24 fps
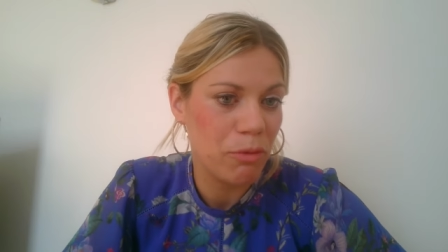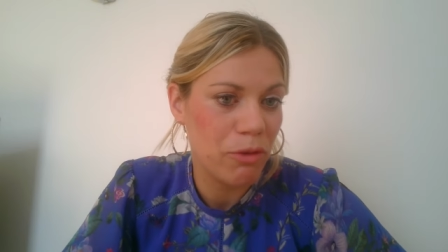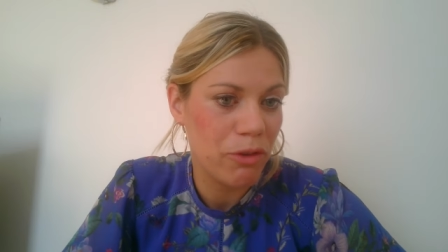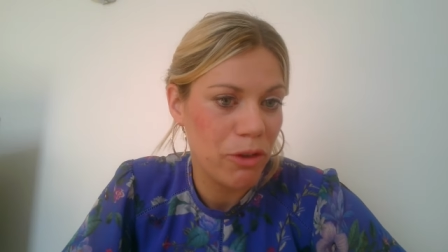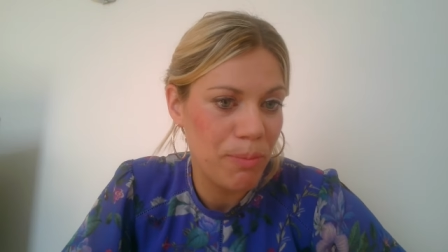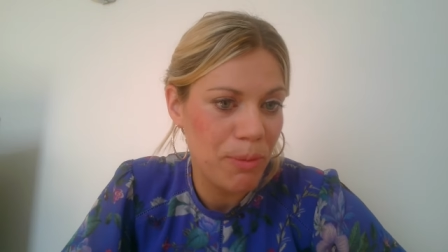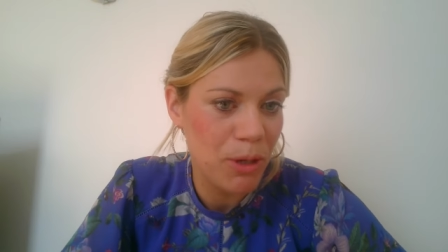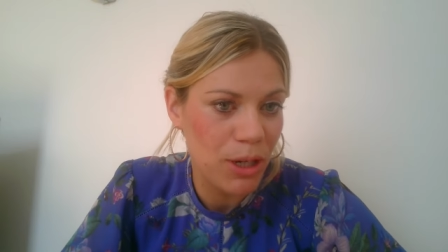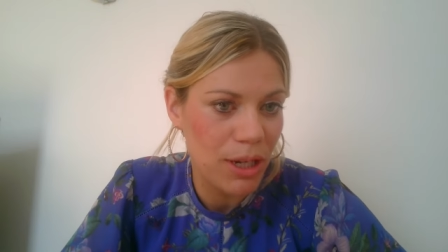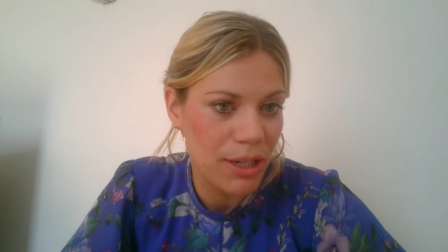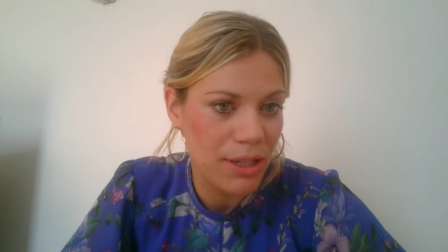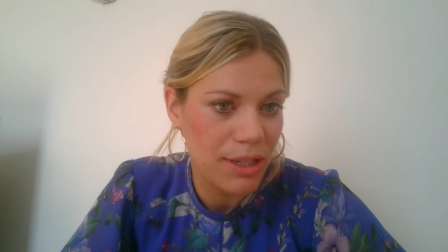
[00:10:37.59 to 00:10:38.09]
of
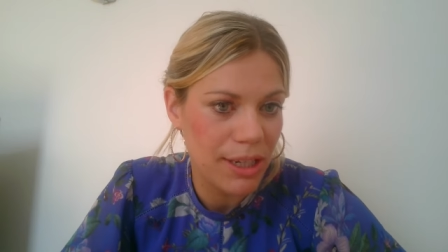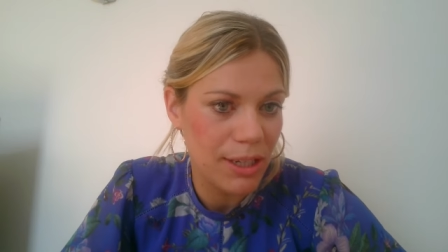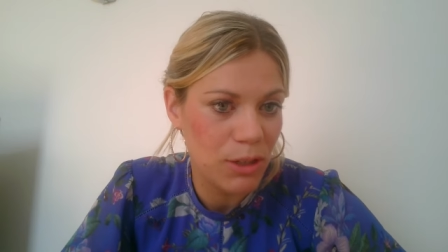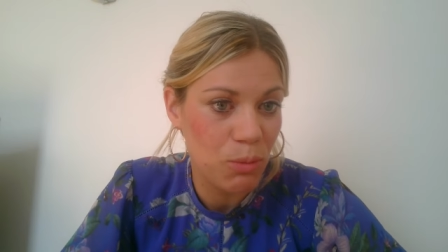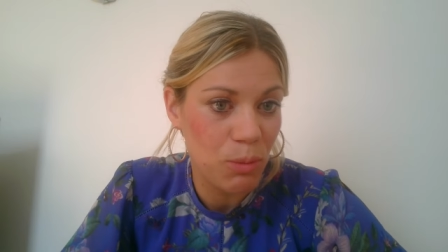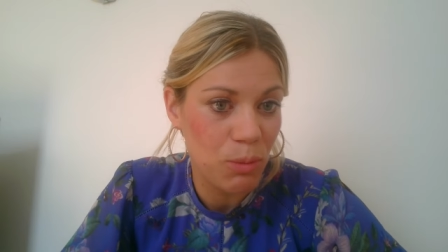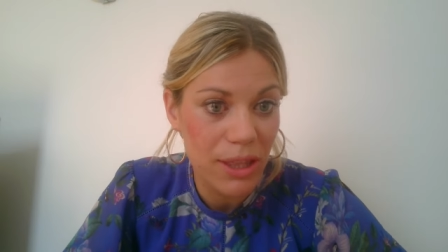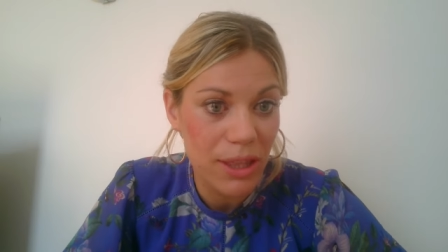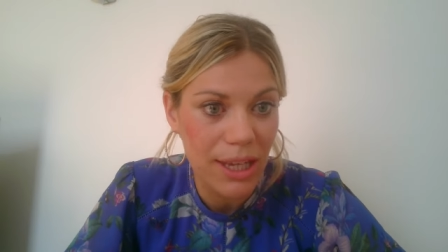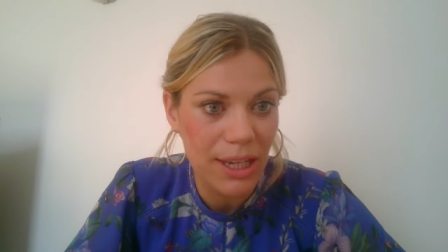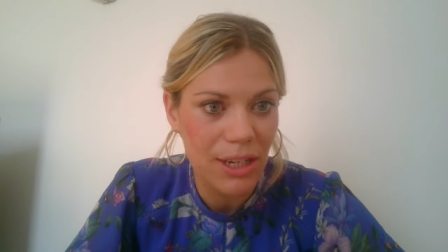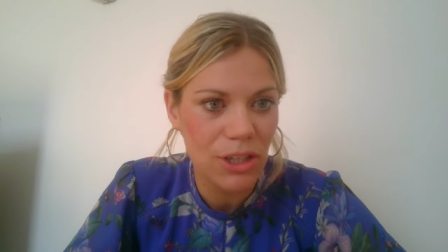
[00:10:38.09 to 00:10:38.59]

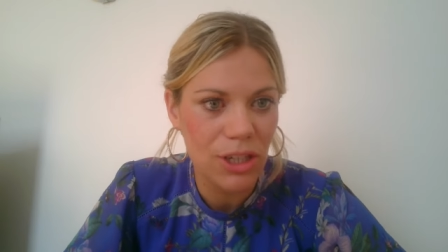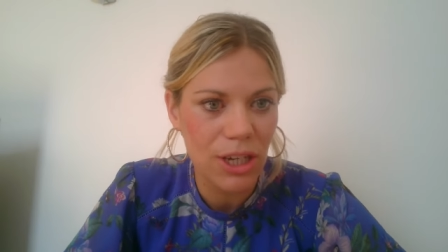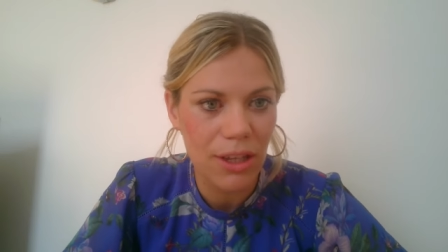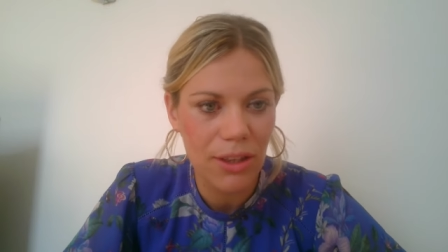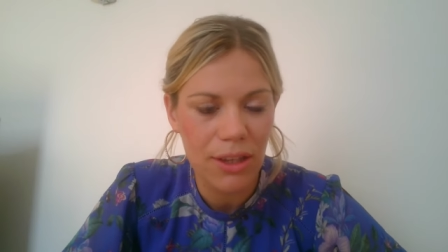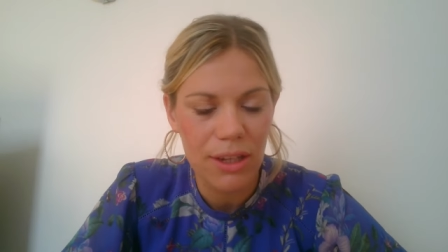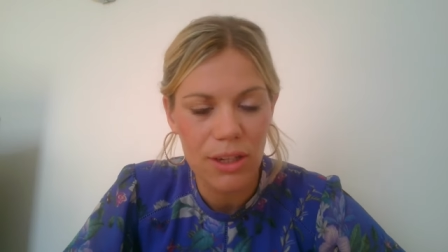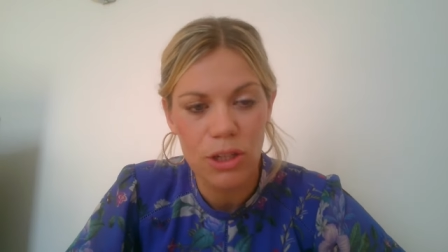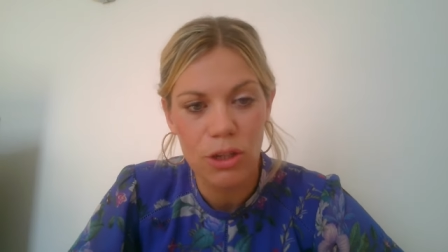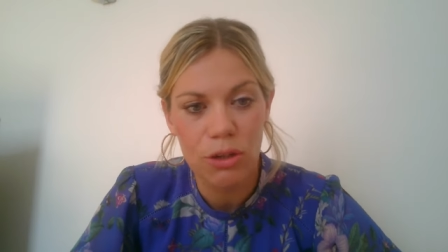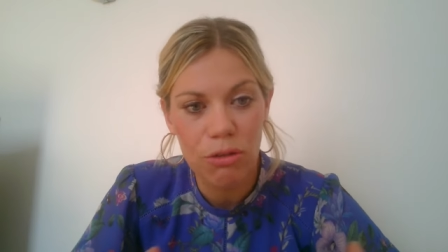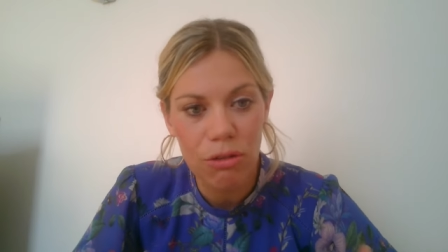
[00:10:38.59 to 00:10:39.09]
communities with each
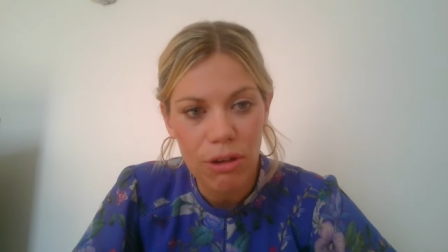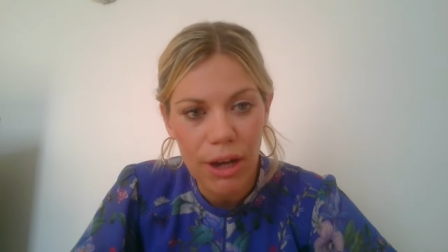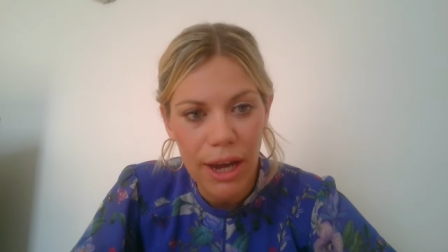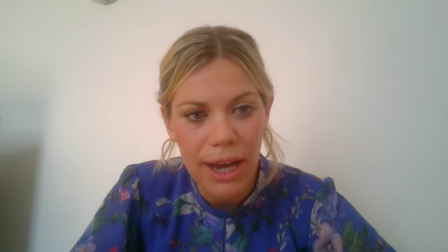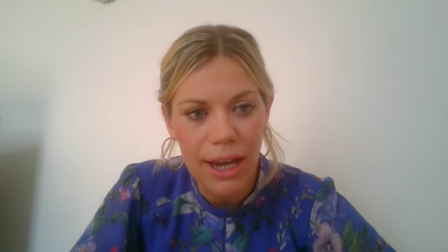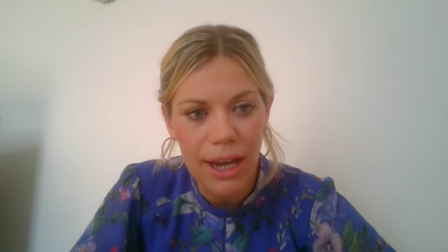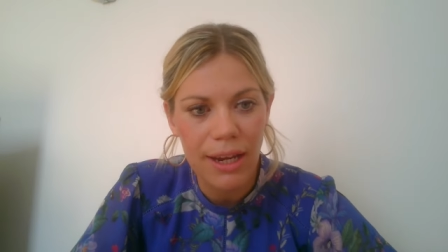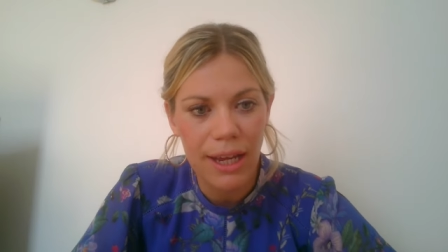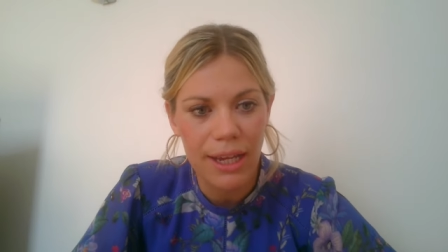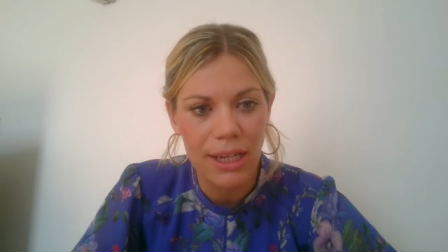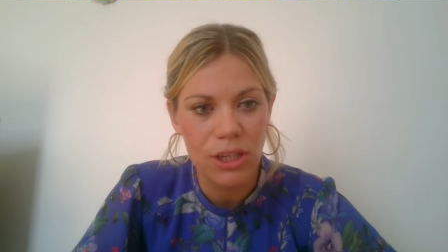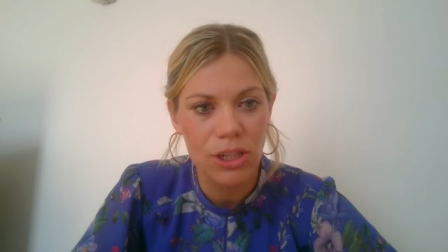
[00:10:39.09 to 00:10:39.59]
other to
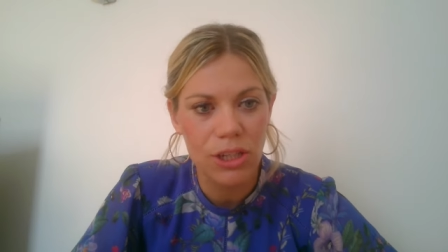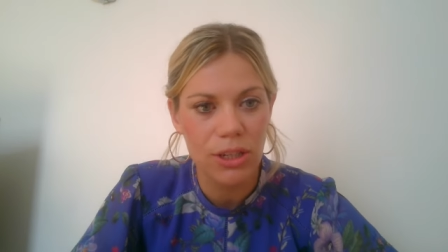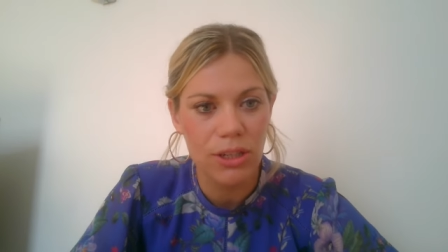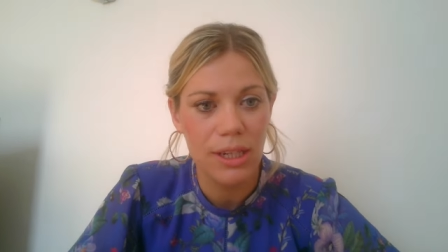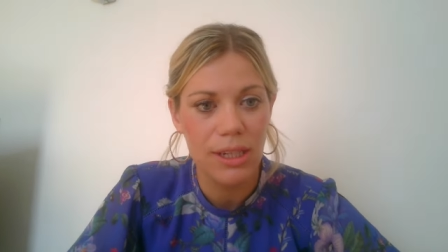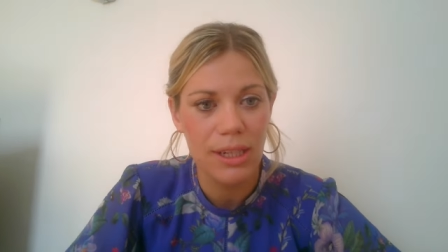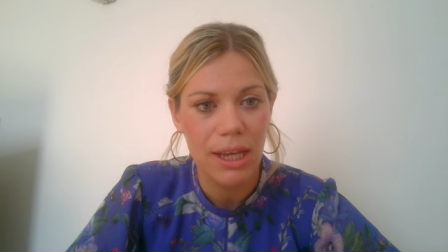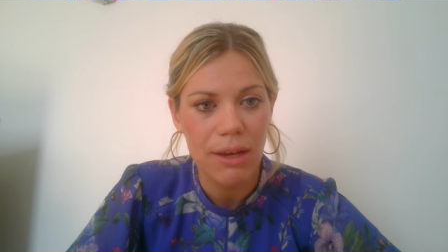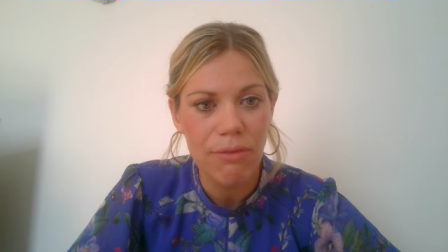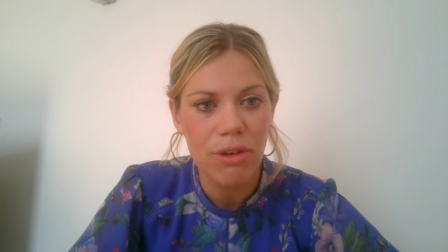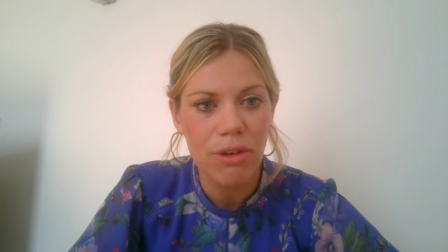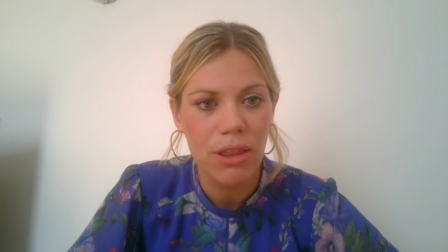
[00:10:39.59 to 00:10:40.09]
create a
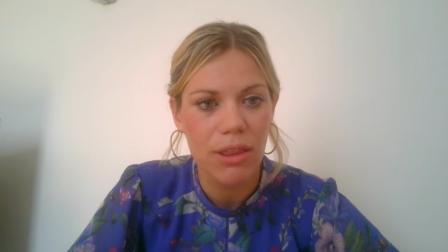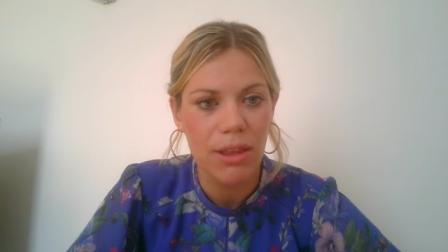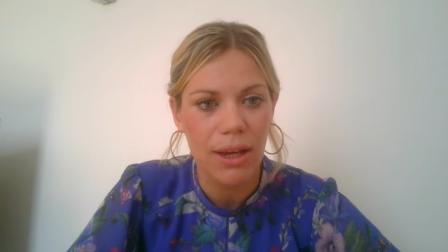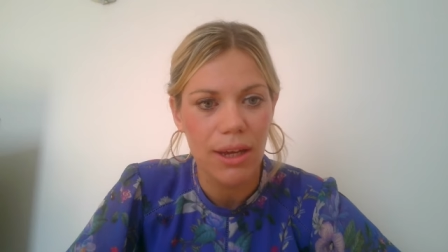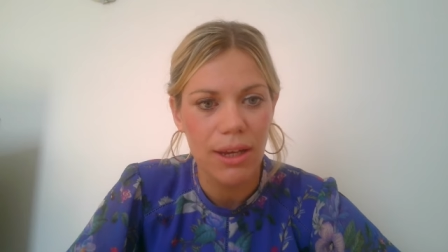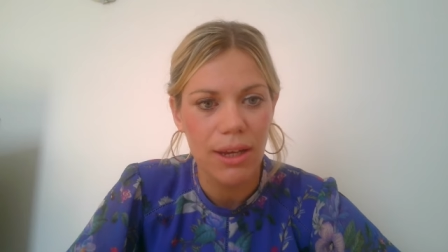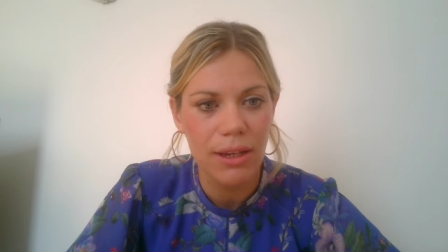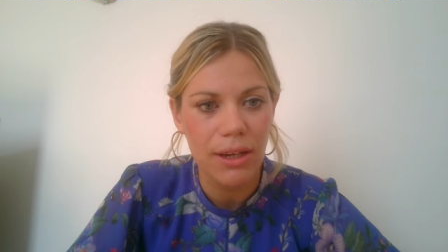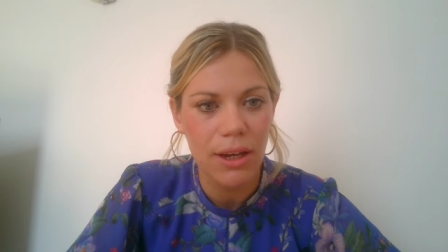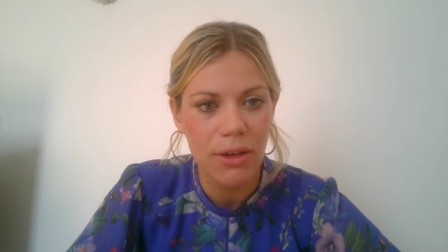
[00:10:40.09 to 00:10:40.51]
nation is everything.